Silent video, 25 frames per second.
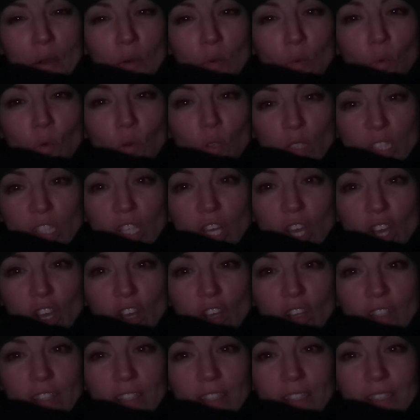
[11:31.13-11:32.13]
was the
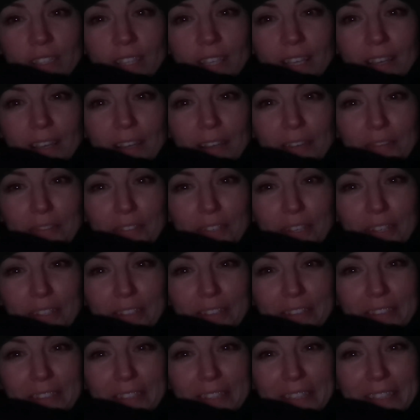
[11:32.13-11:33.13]
hardest thing I've
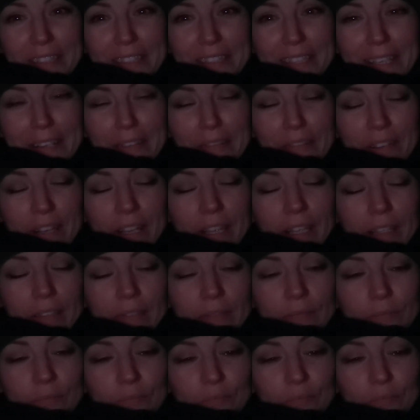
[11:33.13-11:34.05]
done this evening.